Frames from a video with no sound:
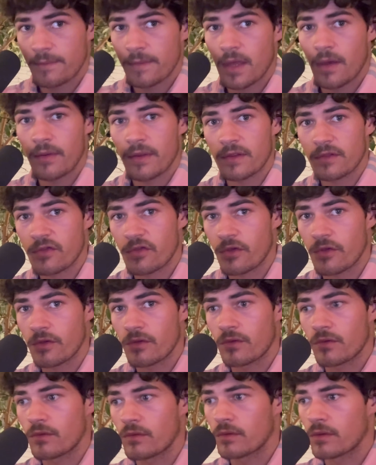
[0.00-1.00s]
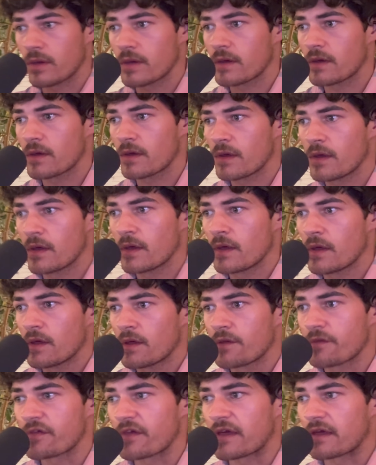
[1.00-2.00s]
going to
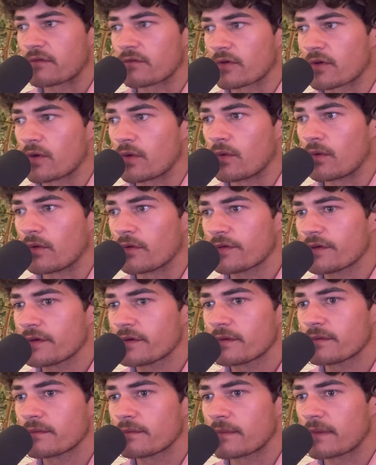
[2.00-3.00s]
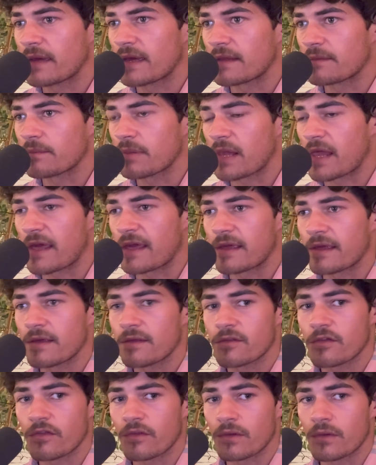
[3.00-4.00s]
sit and record and play
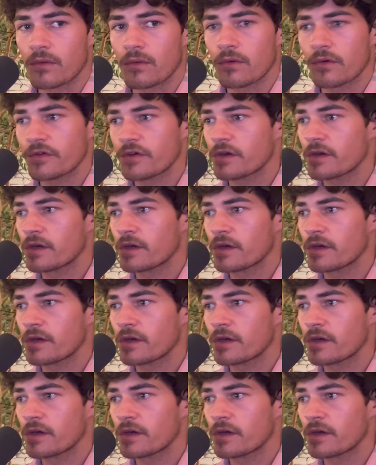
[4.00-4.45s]
to the Lord.